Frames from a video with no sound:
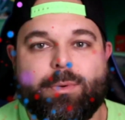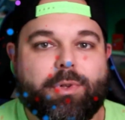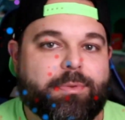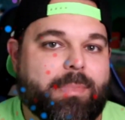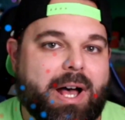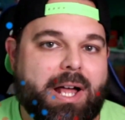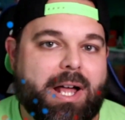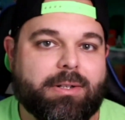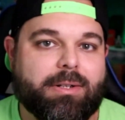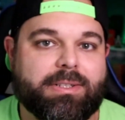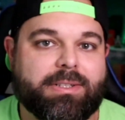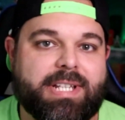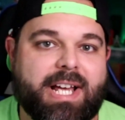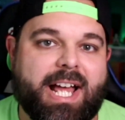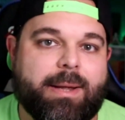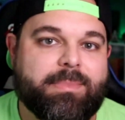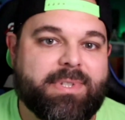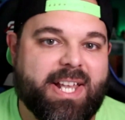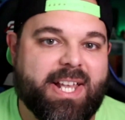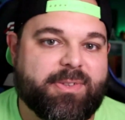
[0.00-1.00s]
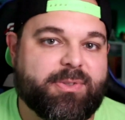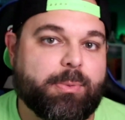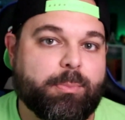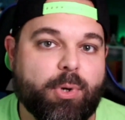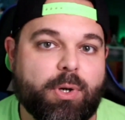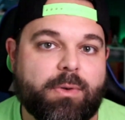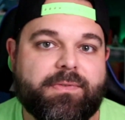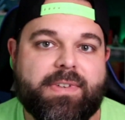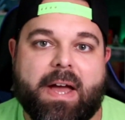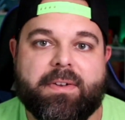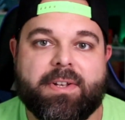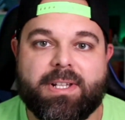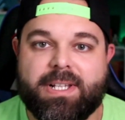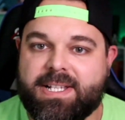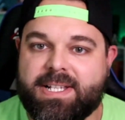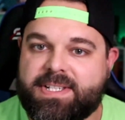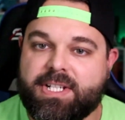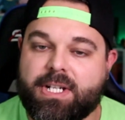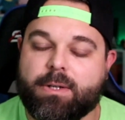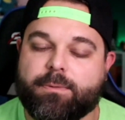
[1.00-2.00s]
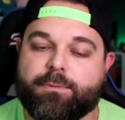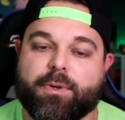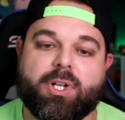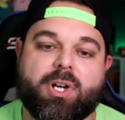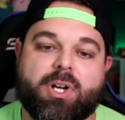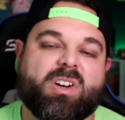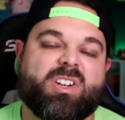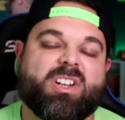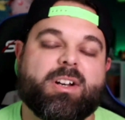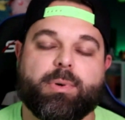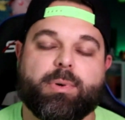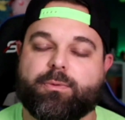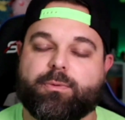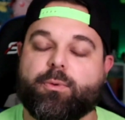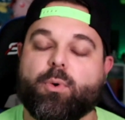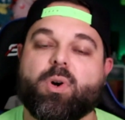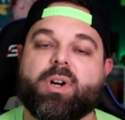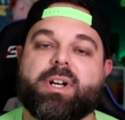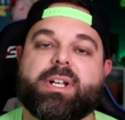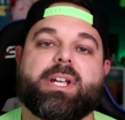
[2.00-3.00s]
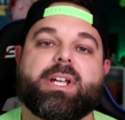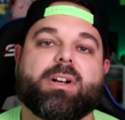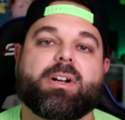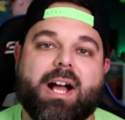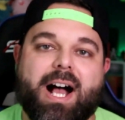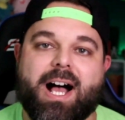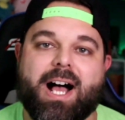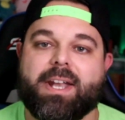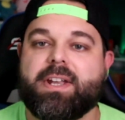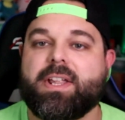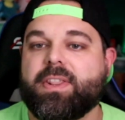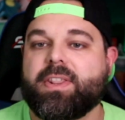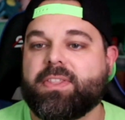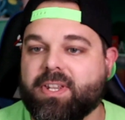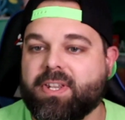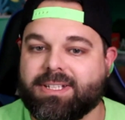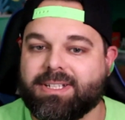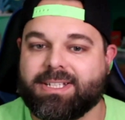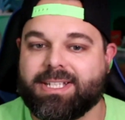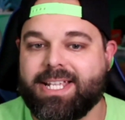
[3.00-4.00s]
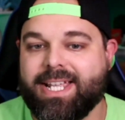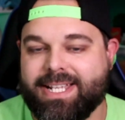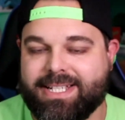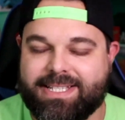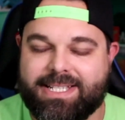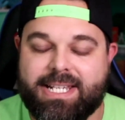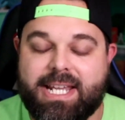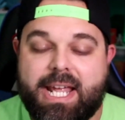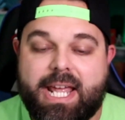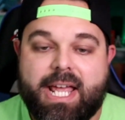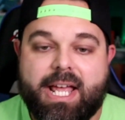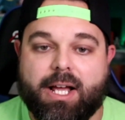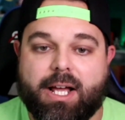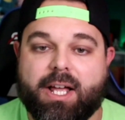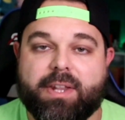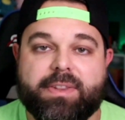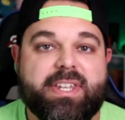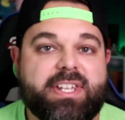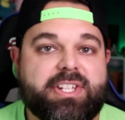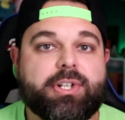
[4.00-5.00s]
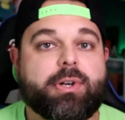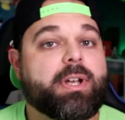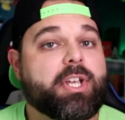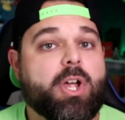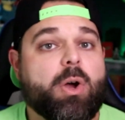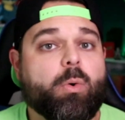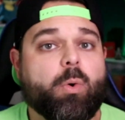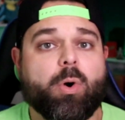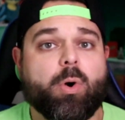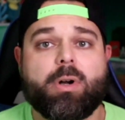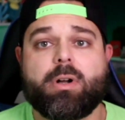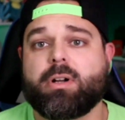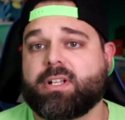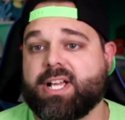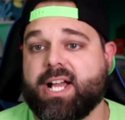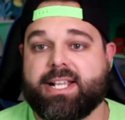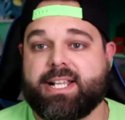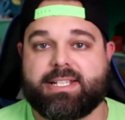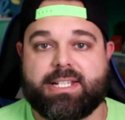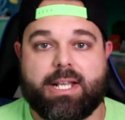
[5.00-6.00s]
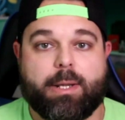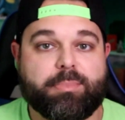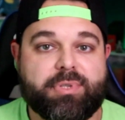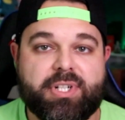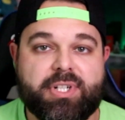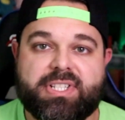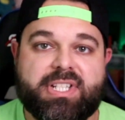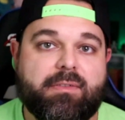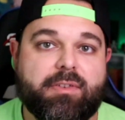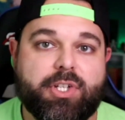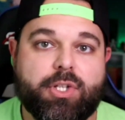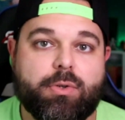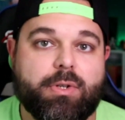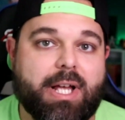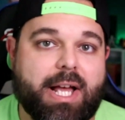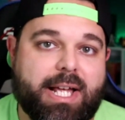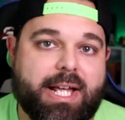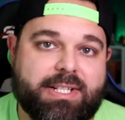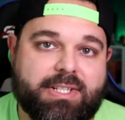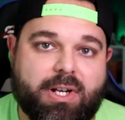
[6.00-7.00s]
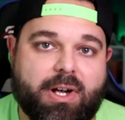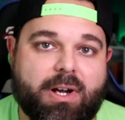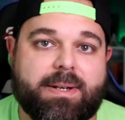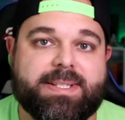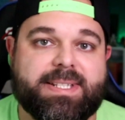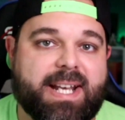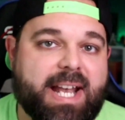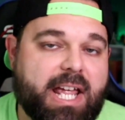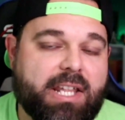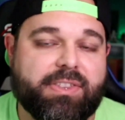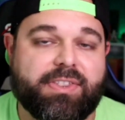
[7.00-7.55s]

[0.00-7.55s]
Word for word: with modern times as we move down the list here for card number four here on the list. Uh, these are in no order, guys. I'm just giving you guys cards that I